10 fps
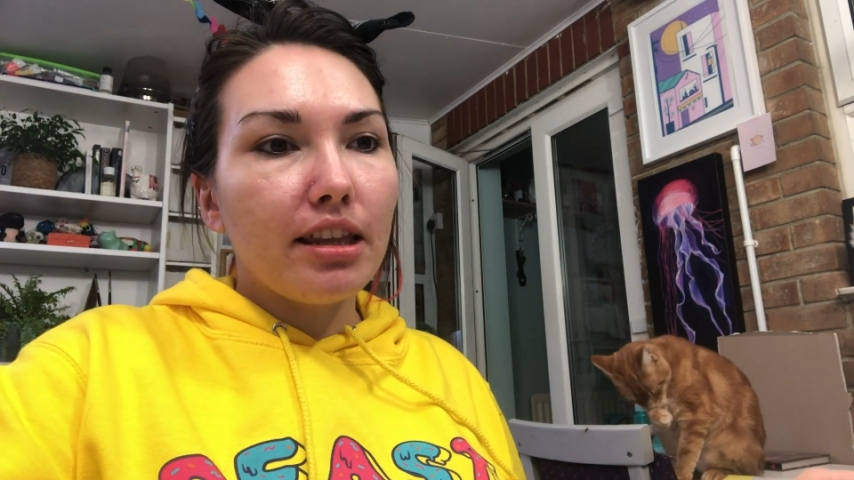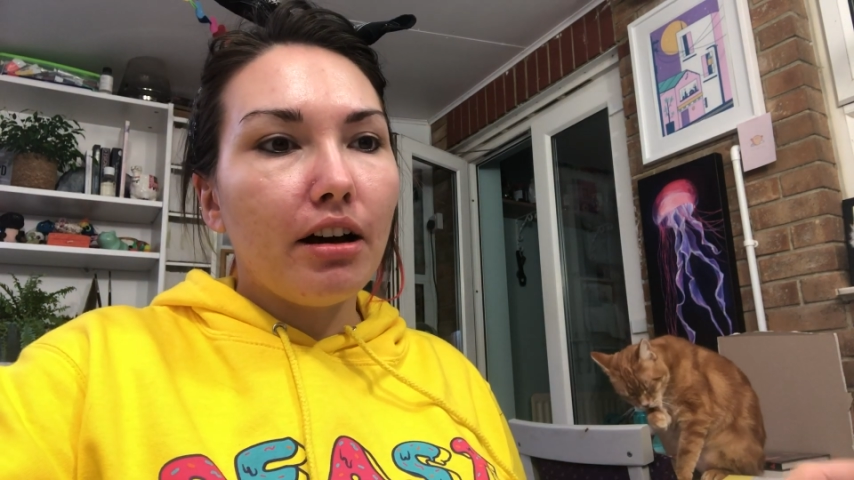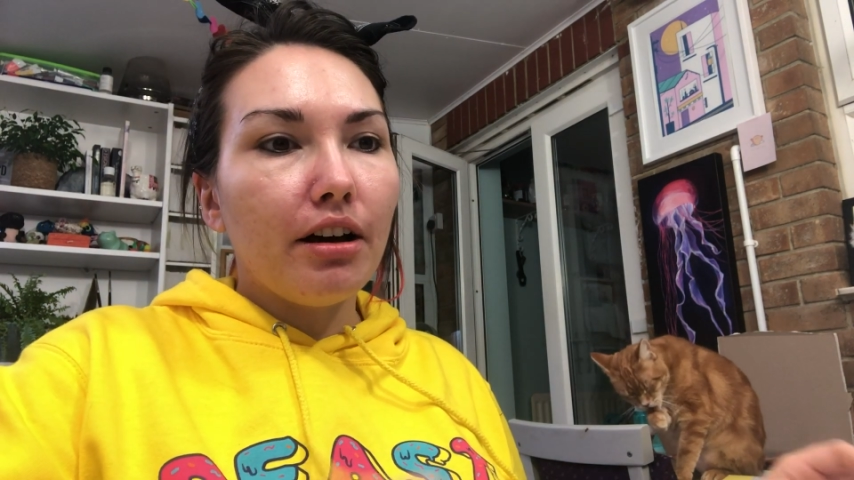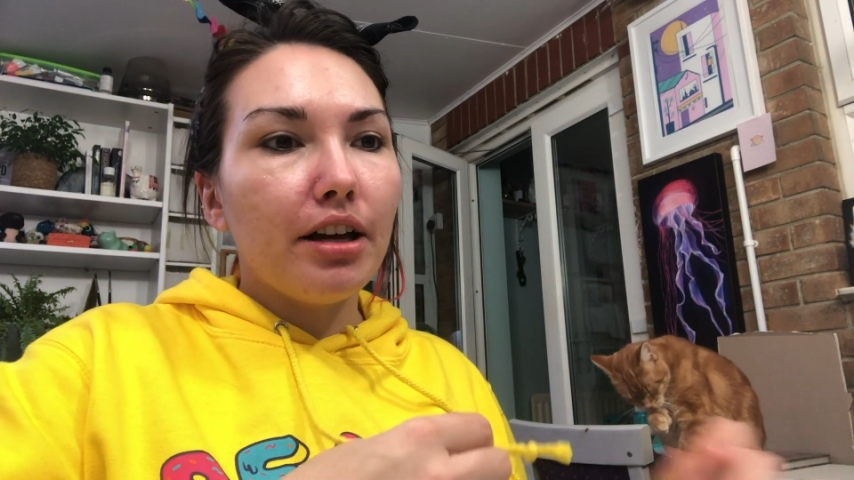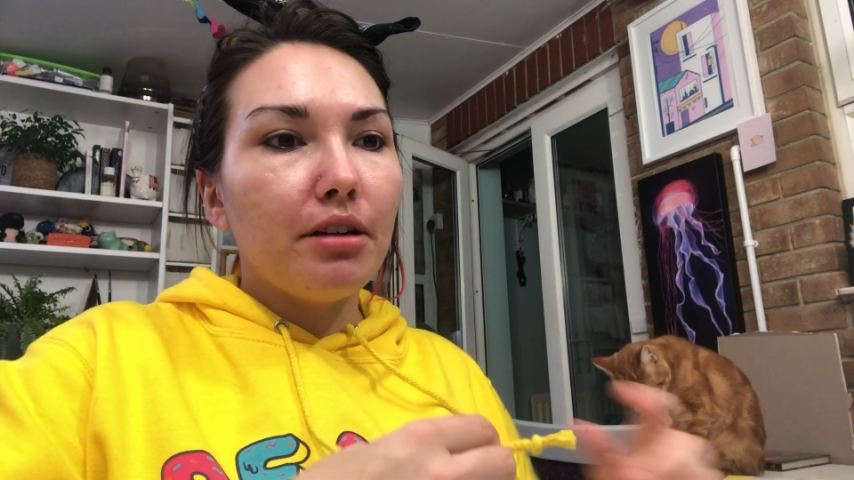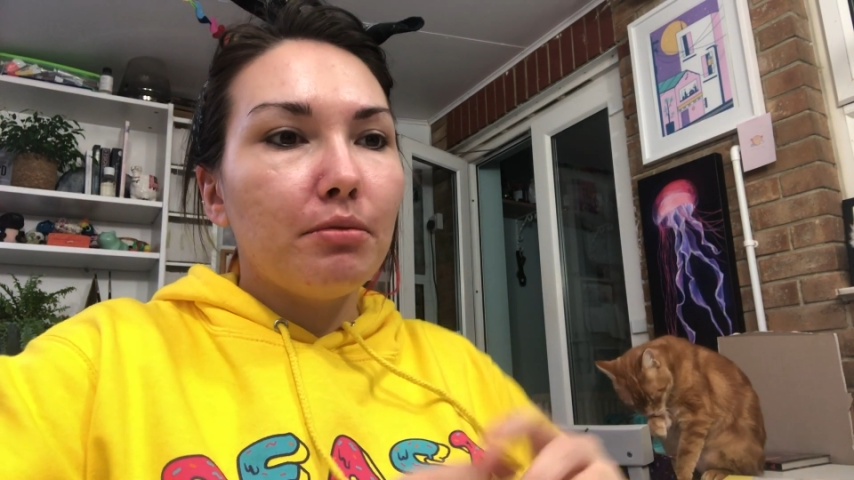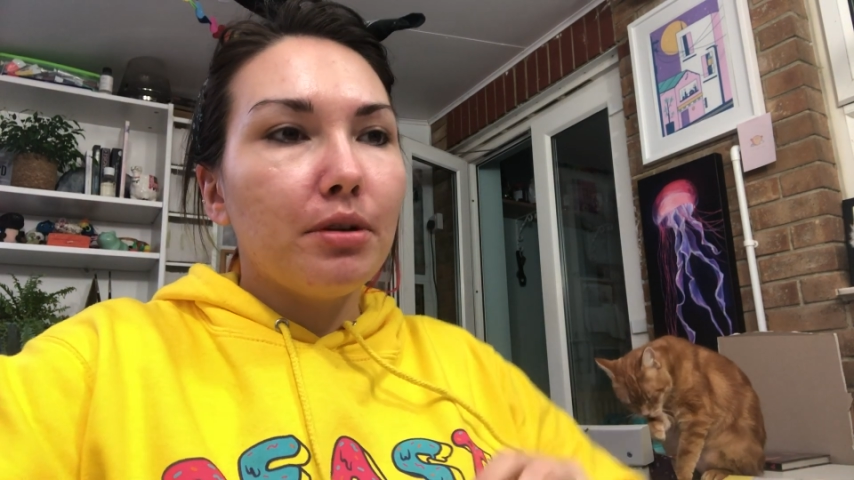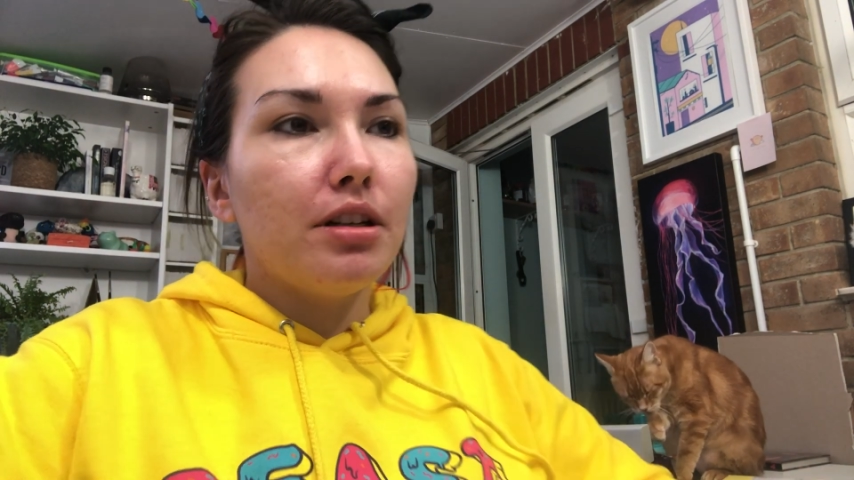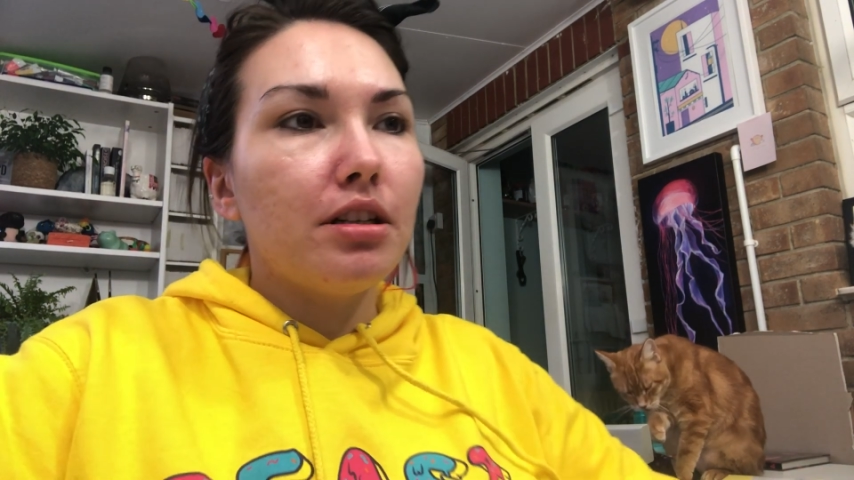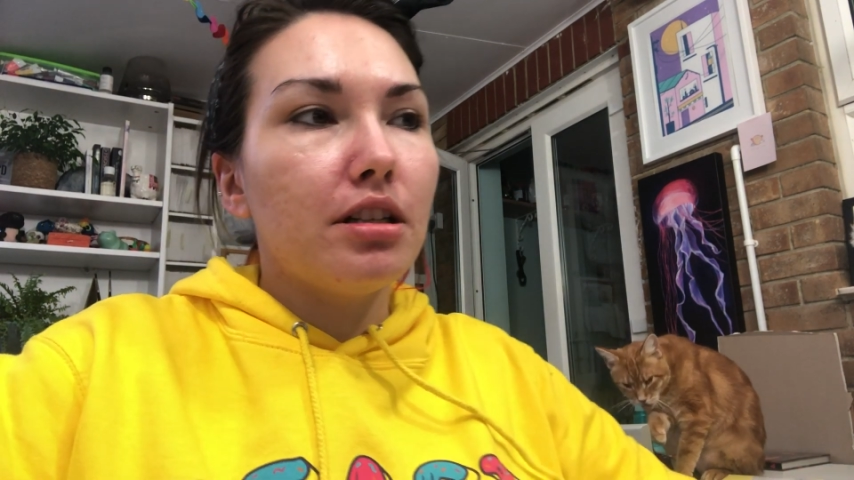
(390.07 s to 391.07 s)
that I
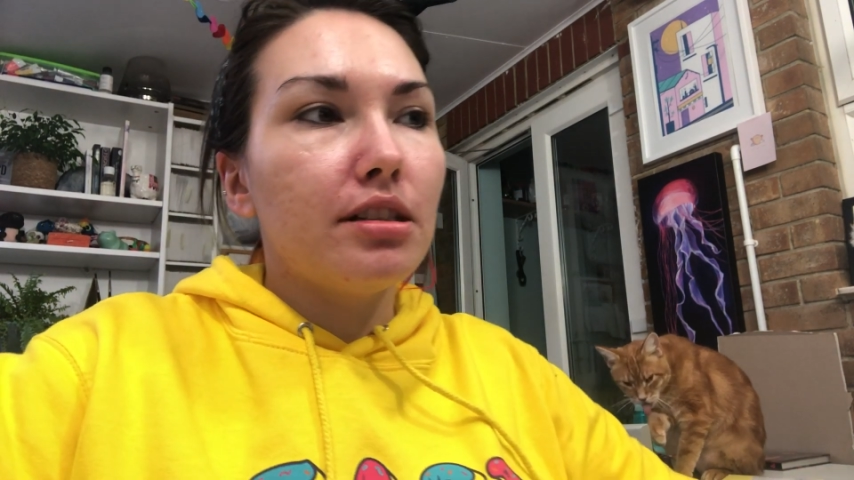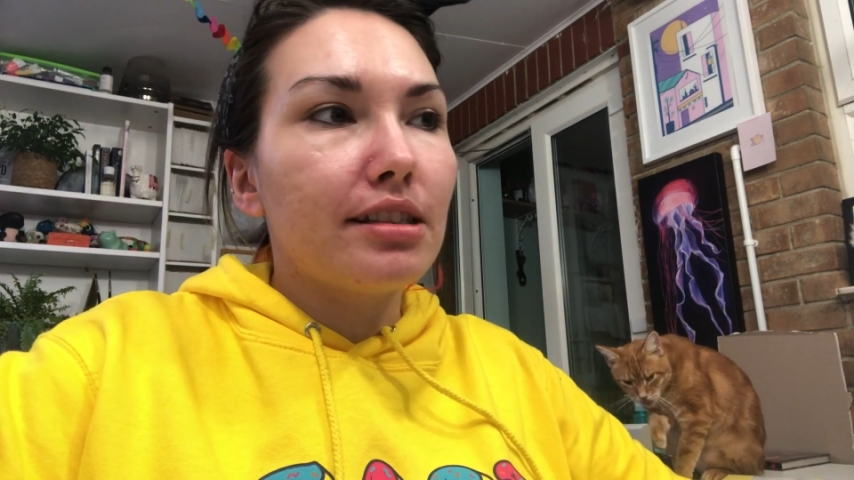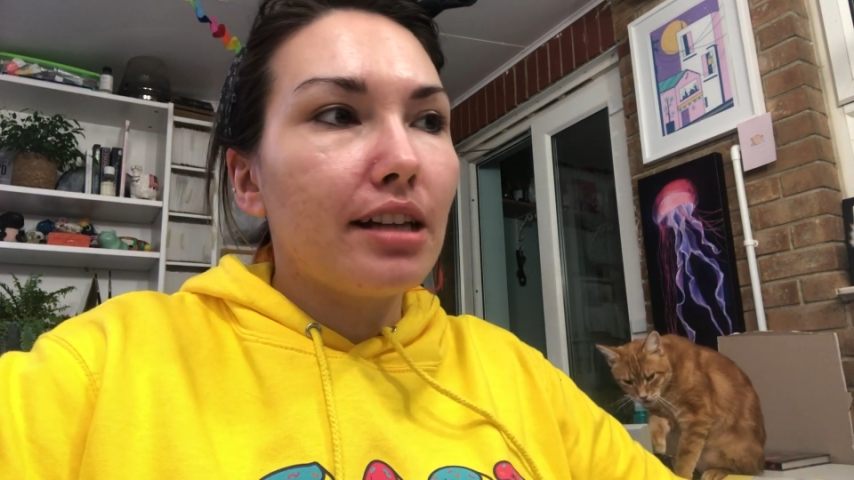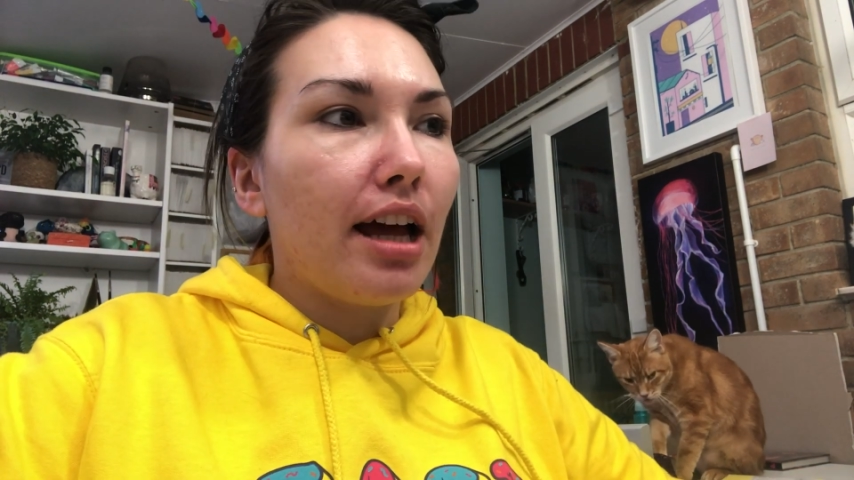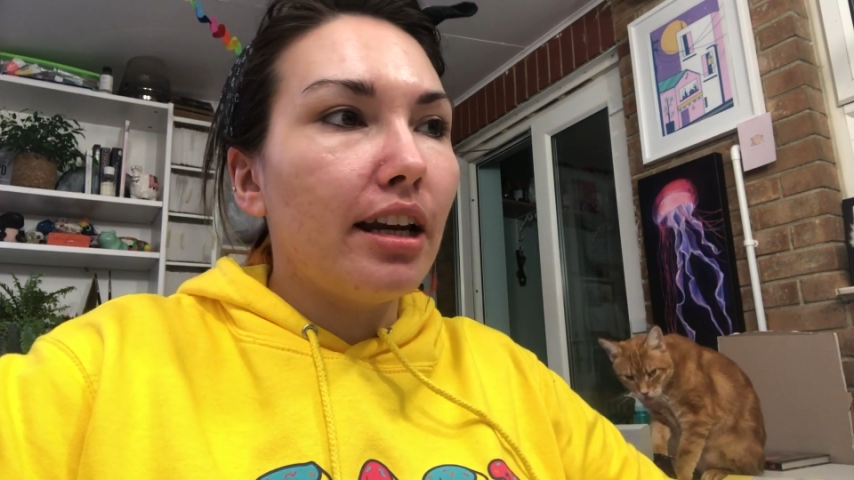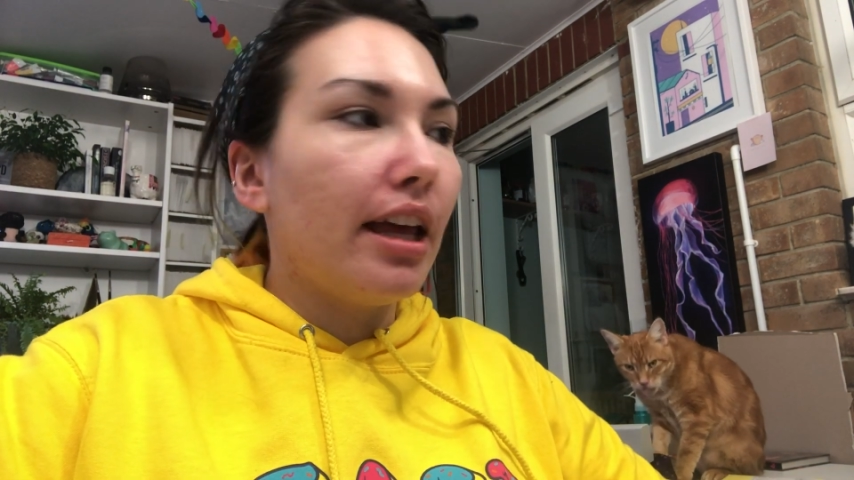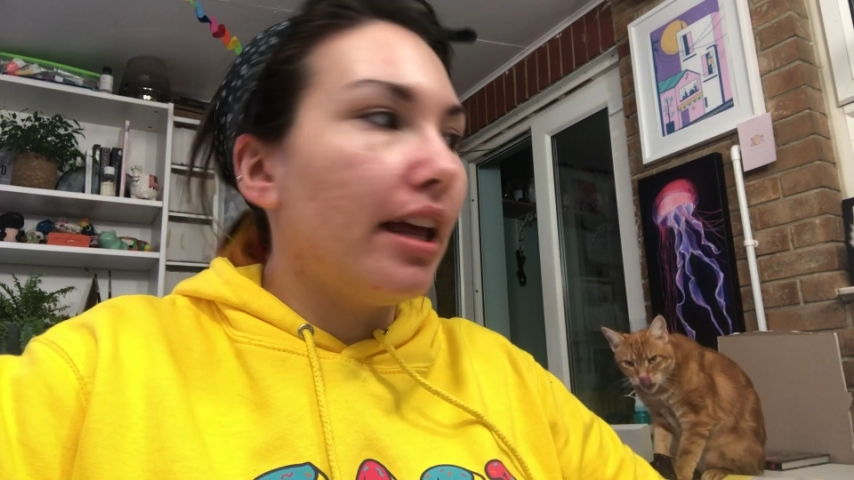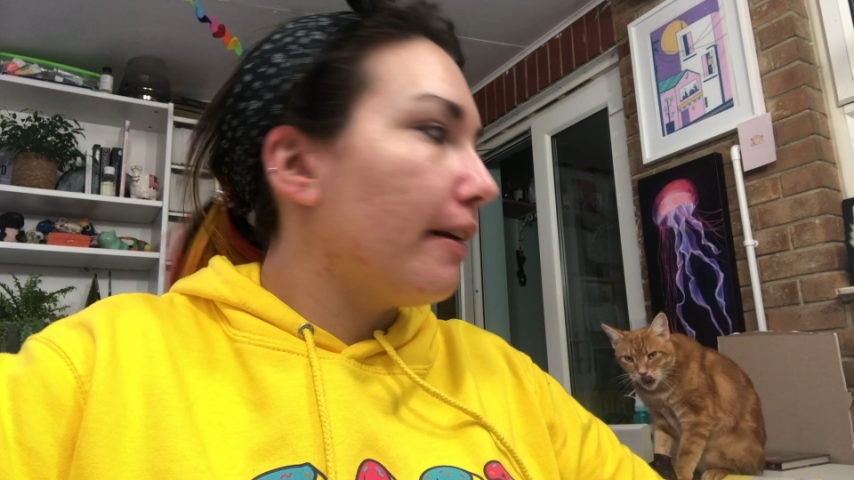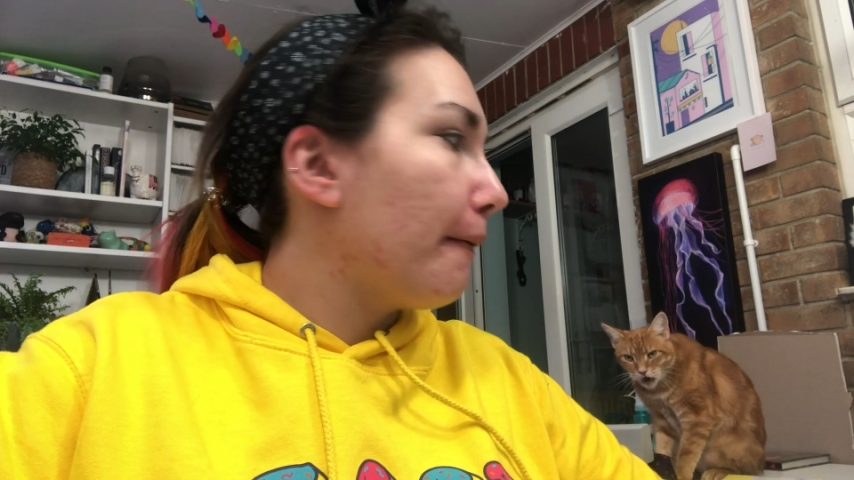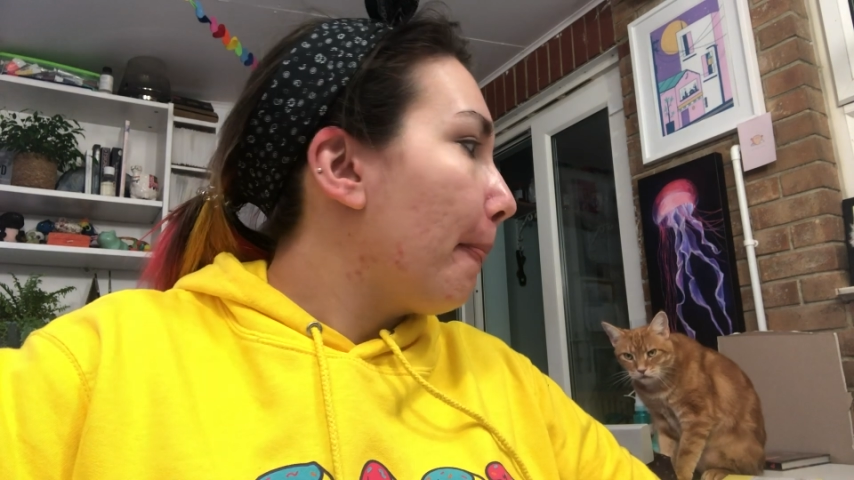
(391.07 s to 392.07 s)
would scan
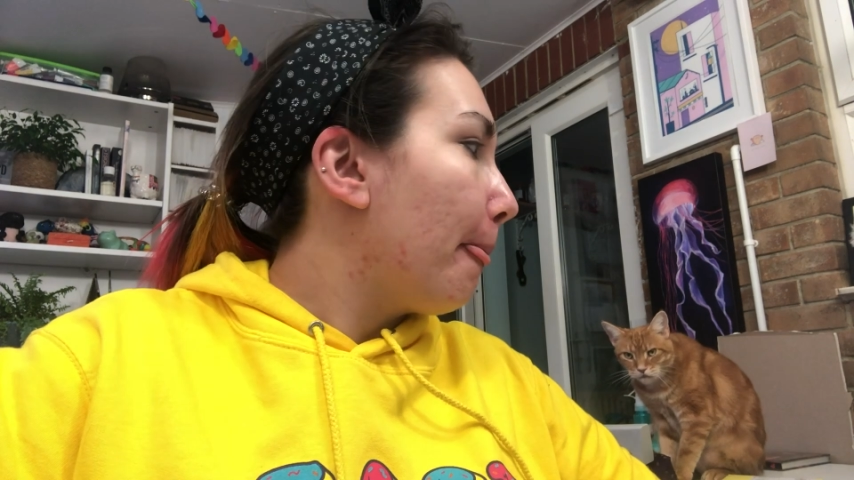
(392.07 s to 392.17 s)
in